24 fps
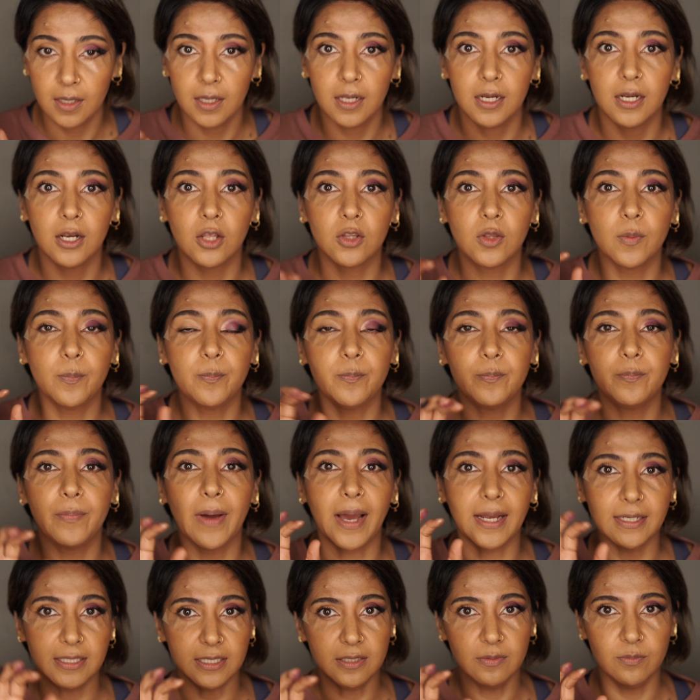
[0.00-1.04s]
Now the
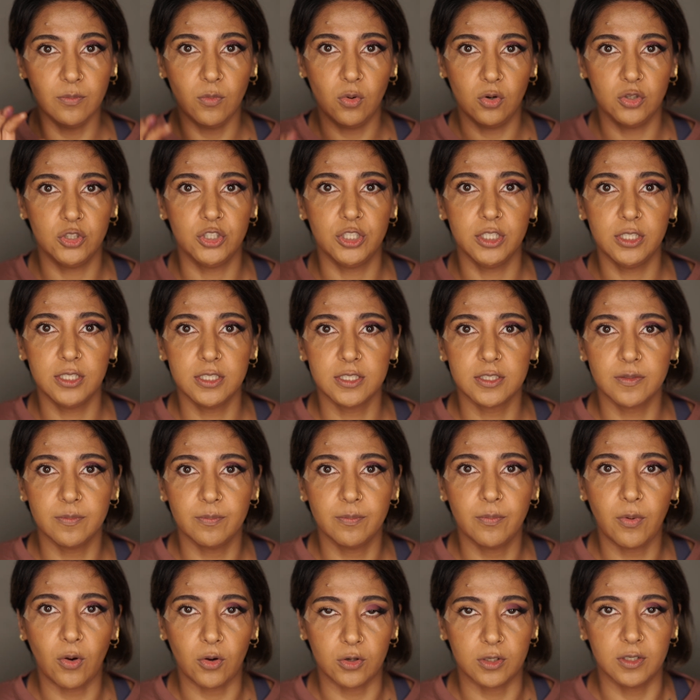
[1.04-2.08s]
patting motion is
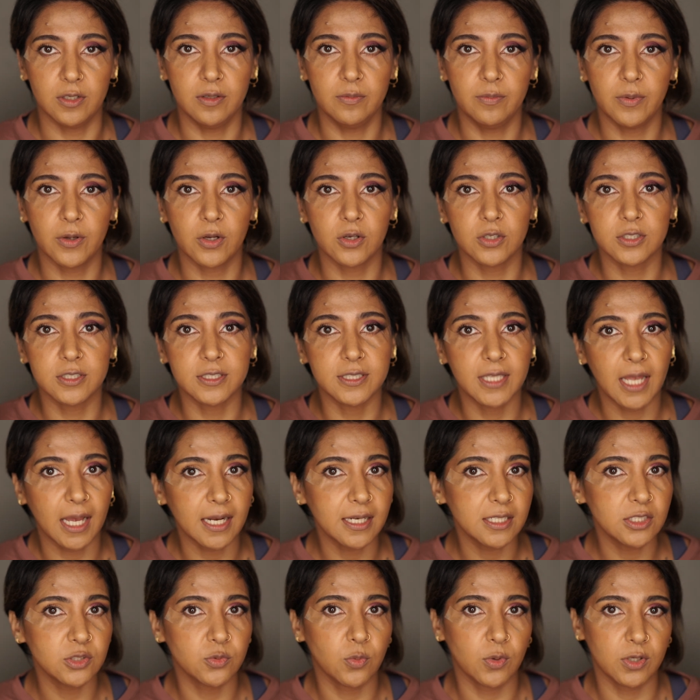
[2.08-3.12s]
important because that
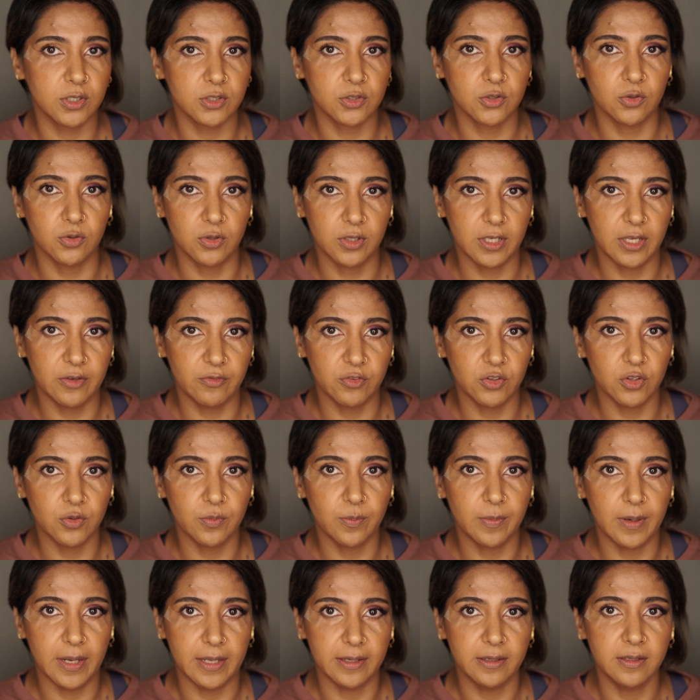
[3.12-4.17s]
is what is going to give you the
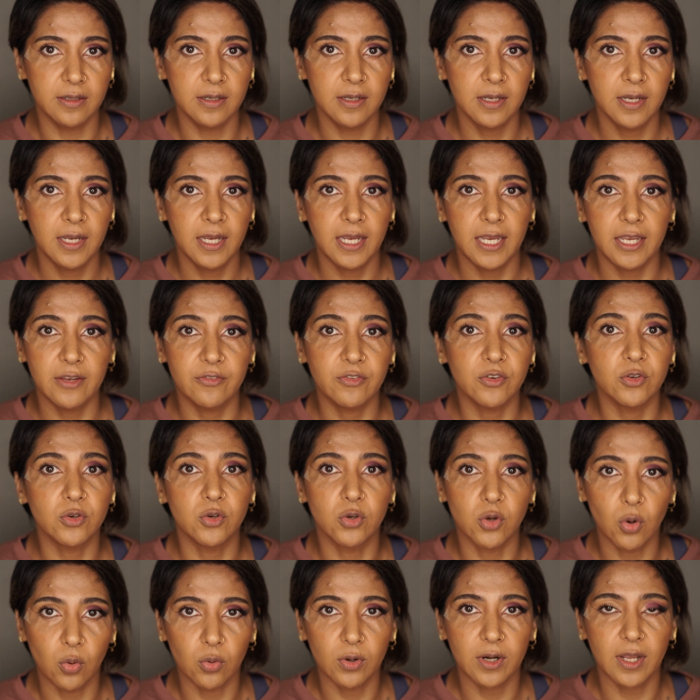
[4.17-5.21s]
blend if you
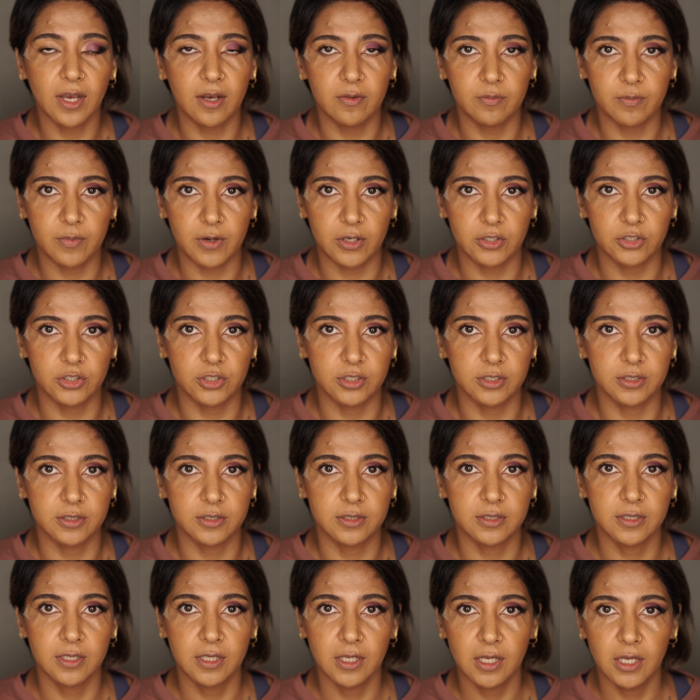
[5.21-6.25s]
don't have
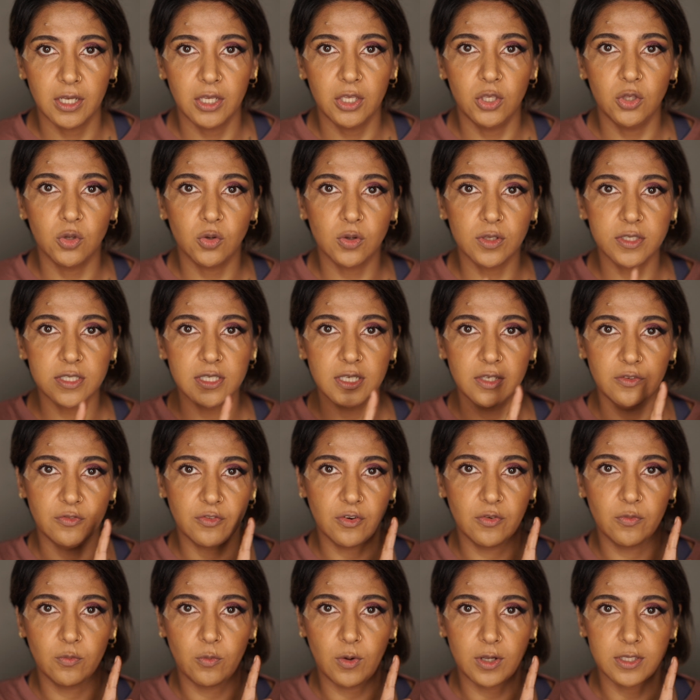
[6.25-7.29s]
brushes. You can see
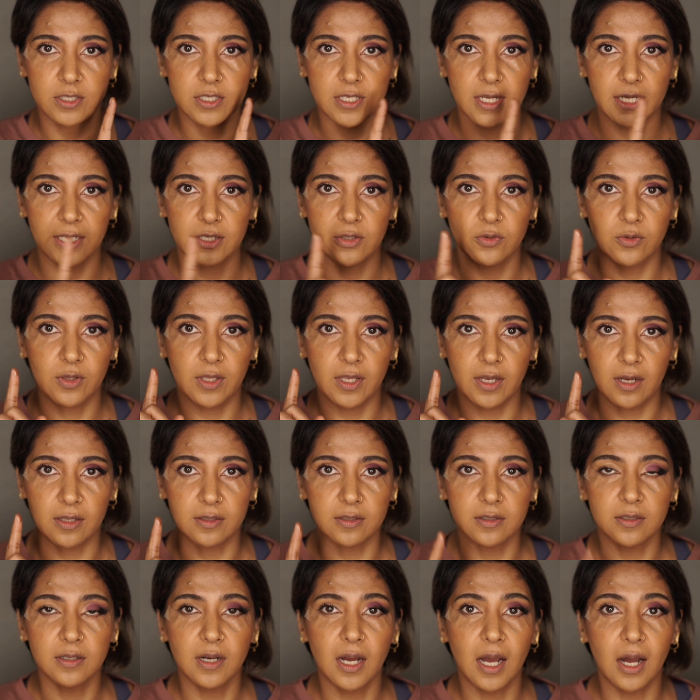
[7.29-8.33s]
from one side to the
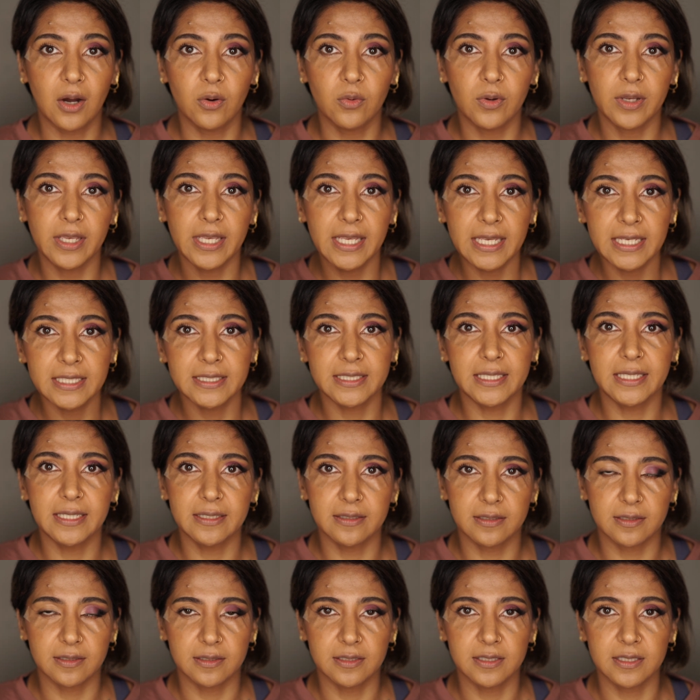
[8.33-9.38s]
other how easy
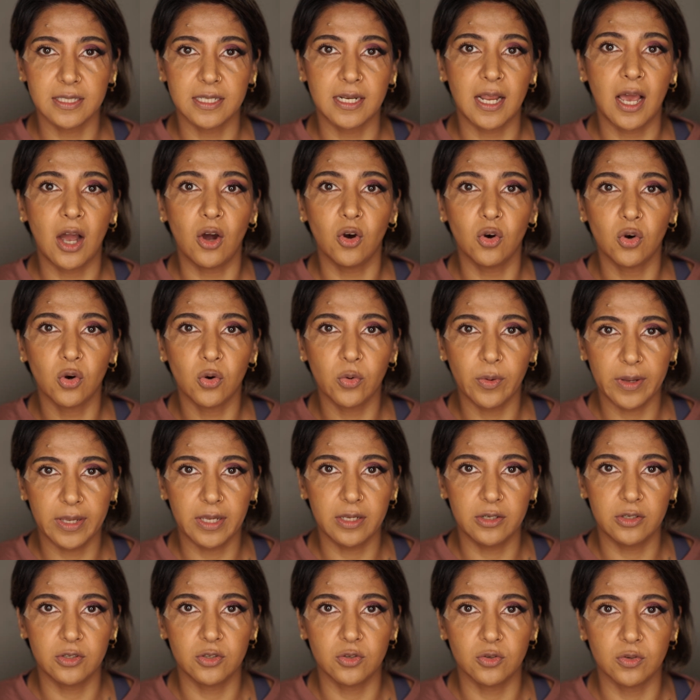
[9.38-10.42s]
it is and how quick
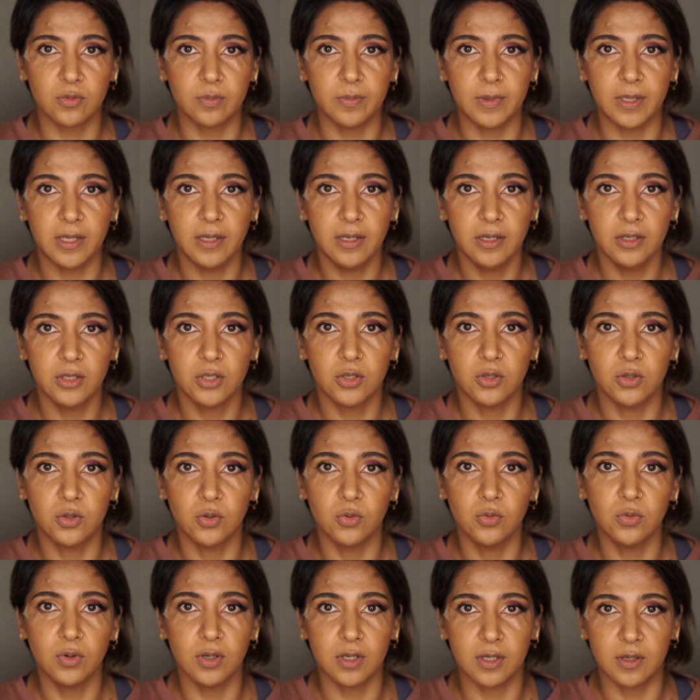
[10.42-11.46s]
it took me to
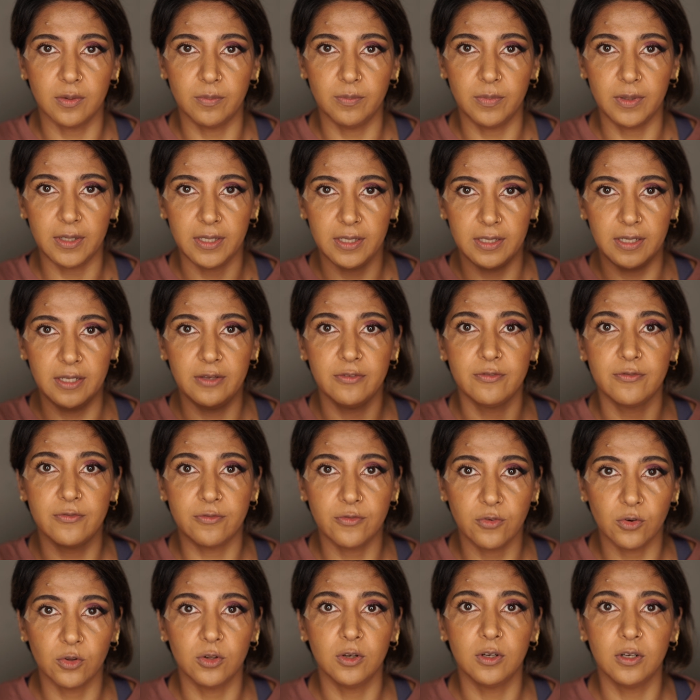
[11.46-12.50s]
do a completely
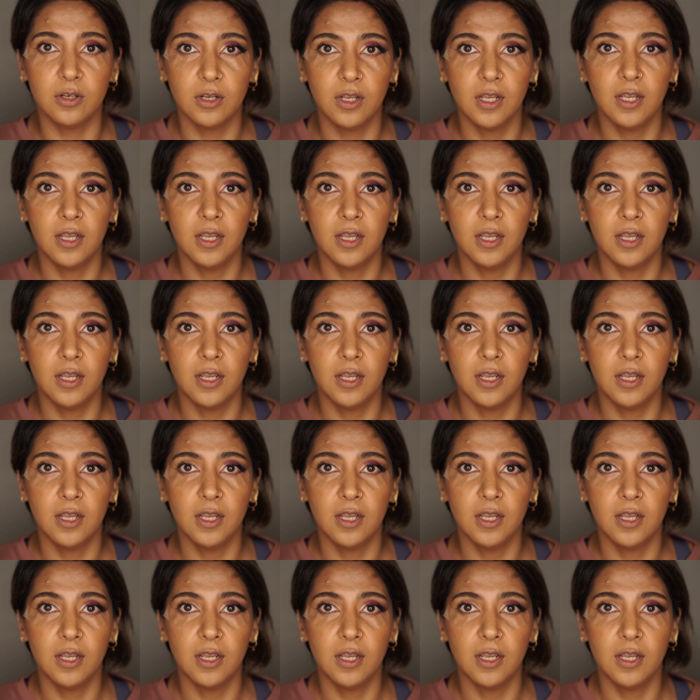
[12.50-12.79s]
full